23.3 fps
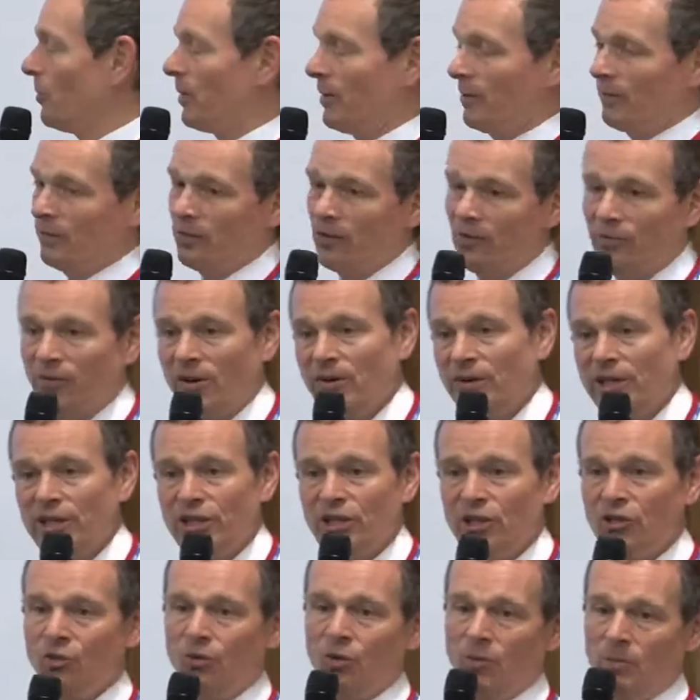it for a very
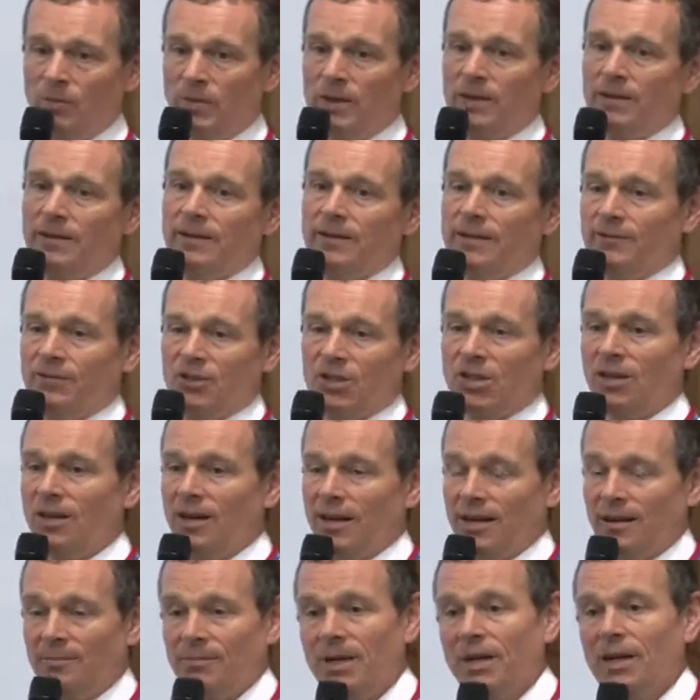short period of
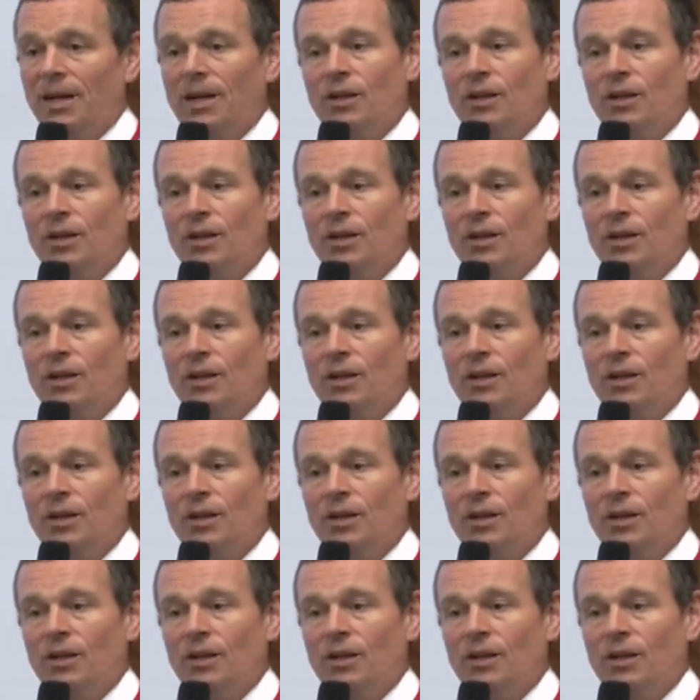time,